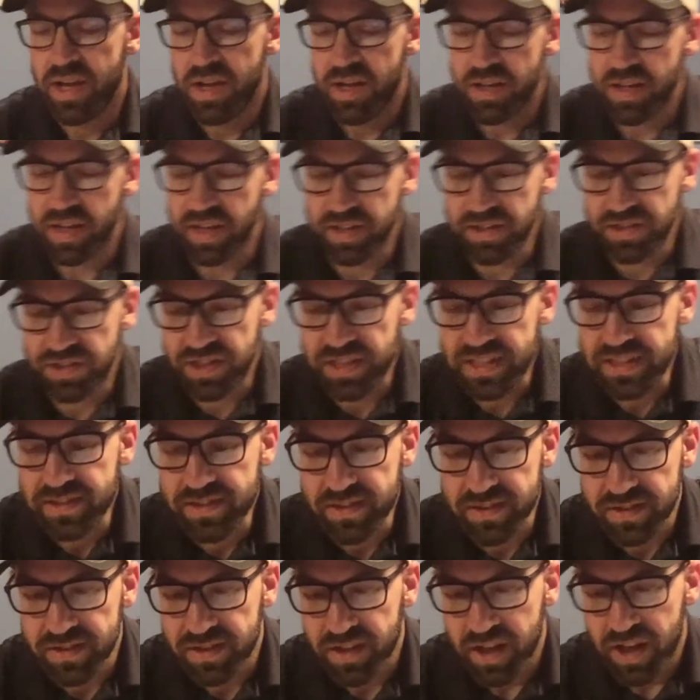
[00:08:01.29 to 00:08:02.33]
Like
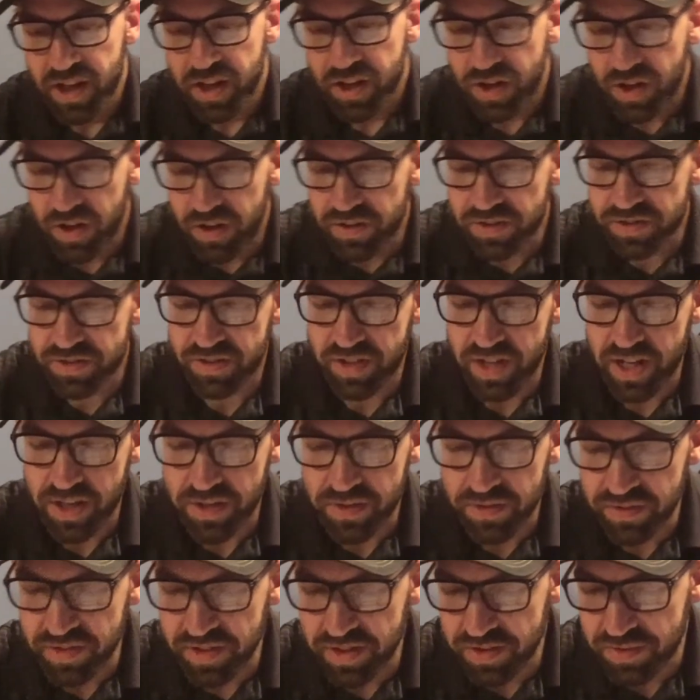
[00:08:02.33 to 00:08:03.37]
Jesus calls her out
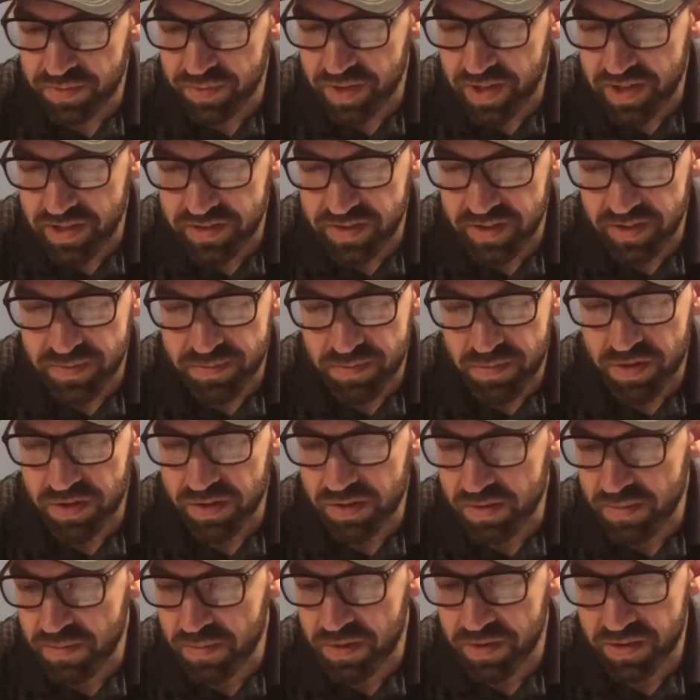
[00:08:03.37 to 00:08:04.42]
on this, where he says,
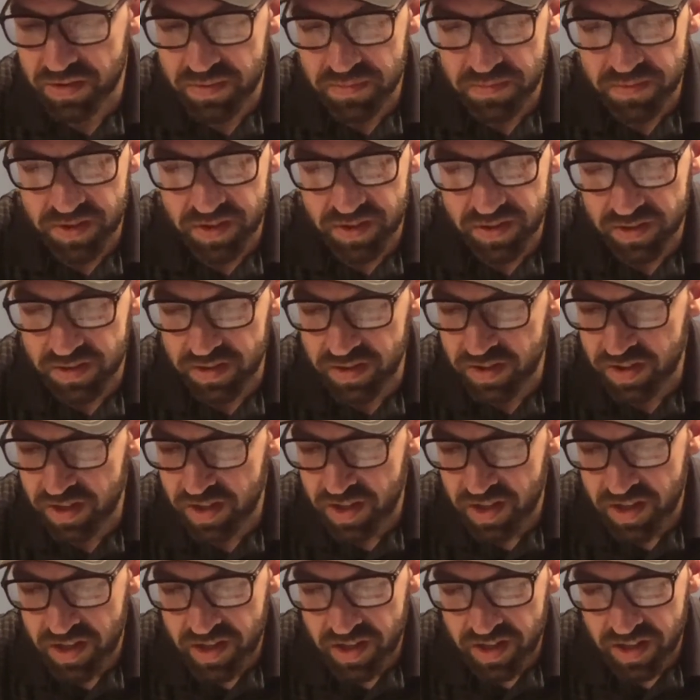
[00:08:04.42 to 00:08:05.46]
Martha, Martha, Martha,
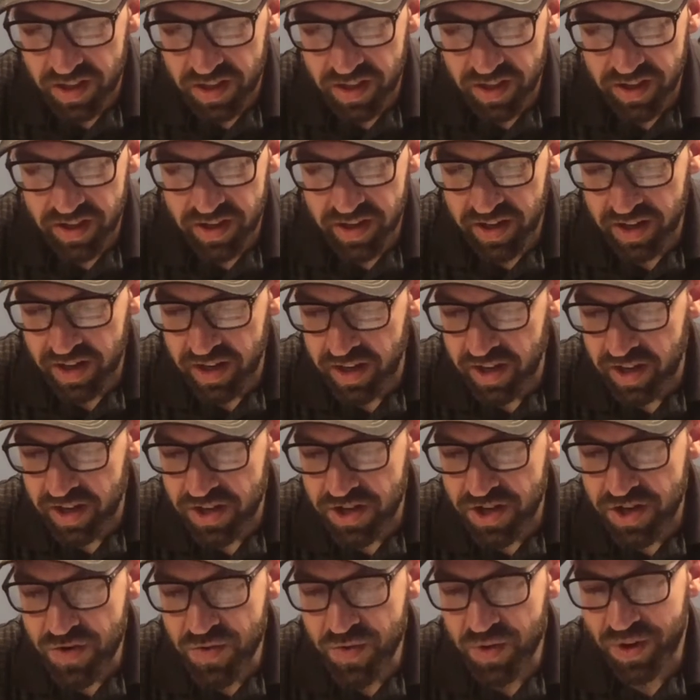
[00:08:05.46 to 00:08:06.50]
like
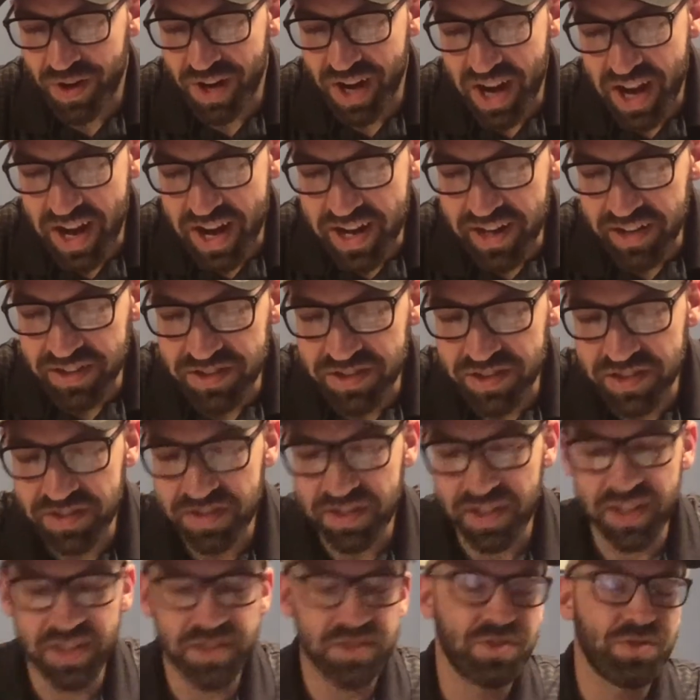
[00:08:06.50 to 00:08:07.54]
you are
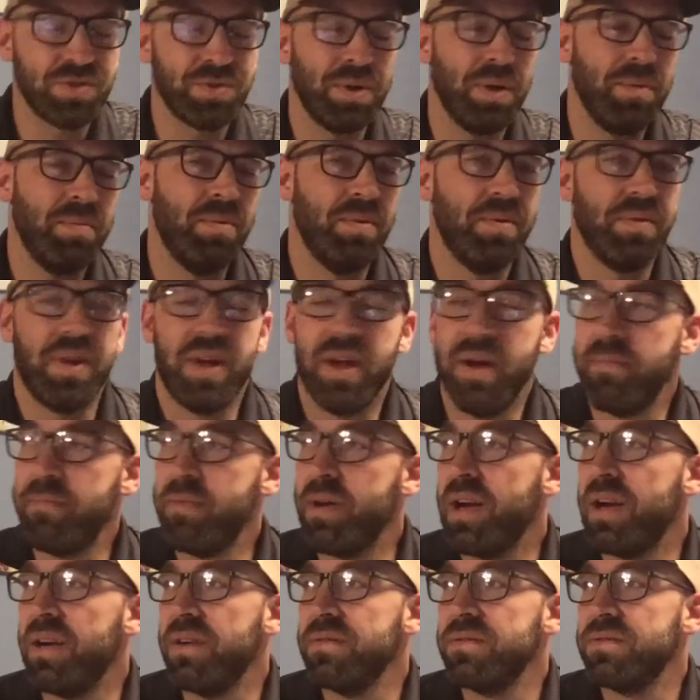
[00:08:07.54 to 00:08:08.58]
anxious and troubled
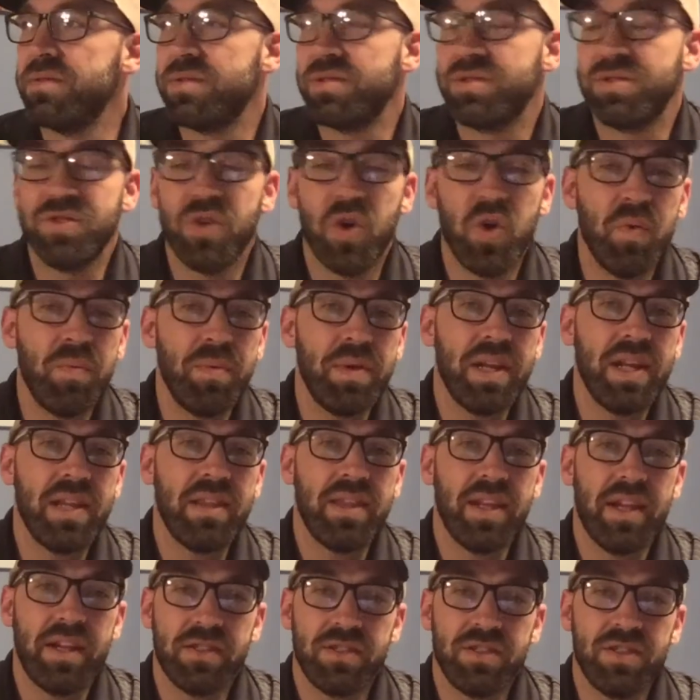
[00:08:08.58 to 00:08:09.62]
about so many
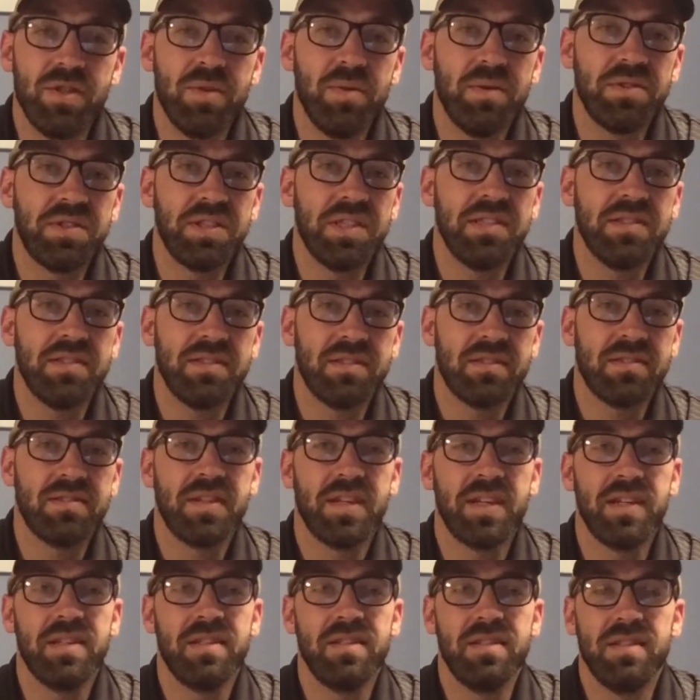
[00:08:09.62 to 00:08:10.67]
things. You know what Jesus is
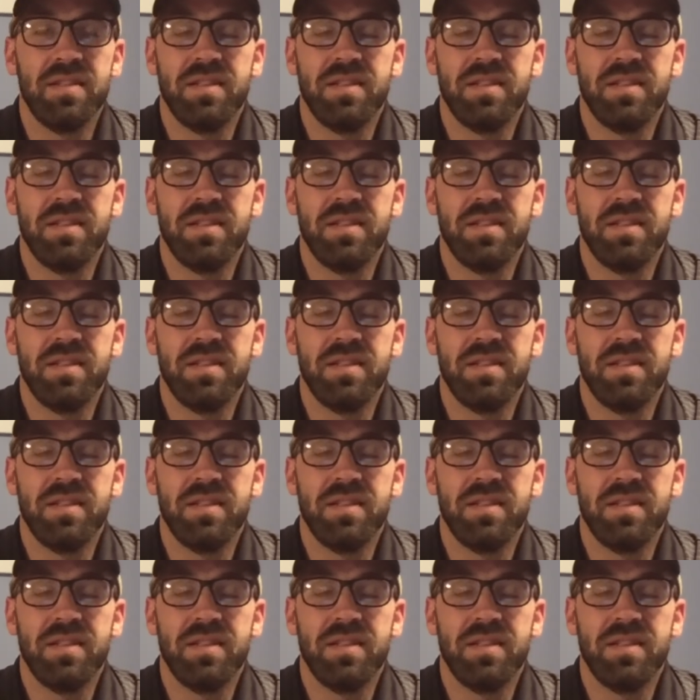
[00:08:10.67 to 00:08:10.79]
saying?